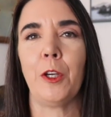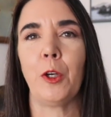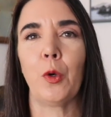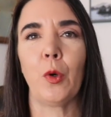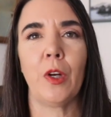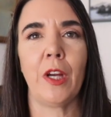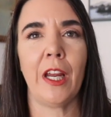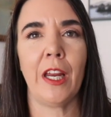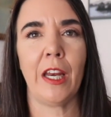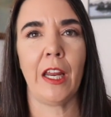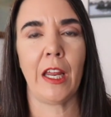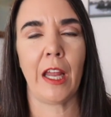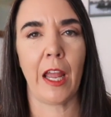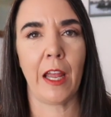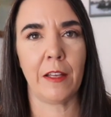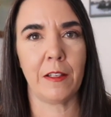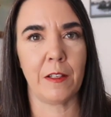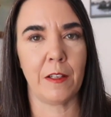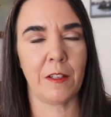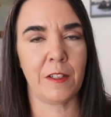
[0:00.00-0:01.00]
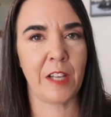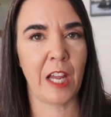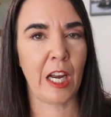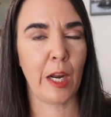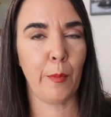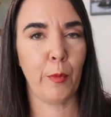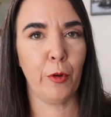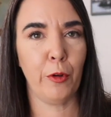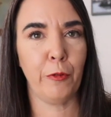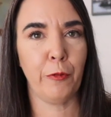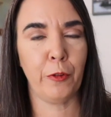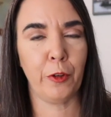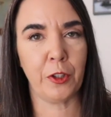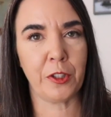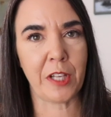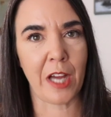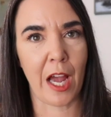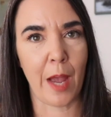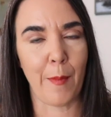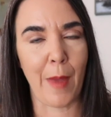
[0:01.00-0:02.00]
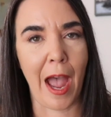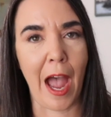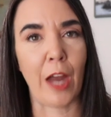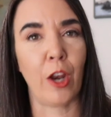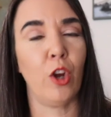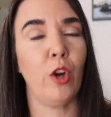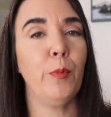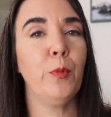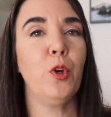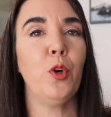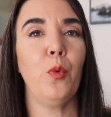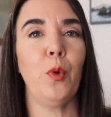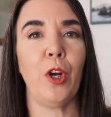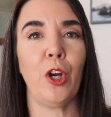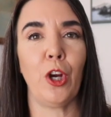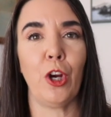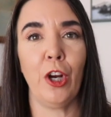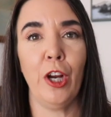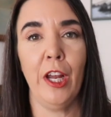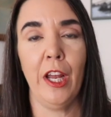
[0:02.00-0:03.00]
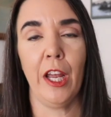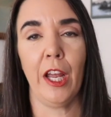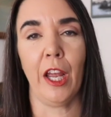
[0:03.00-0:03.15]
in creating a sustainable, full-time, at-home career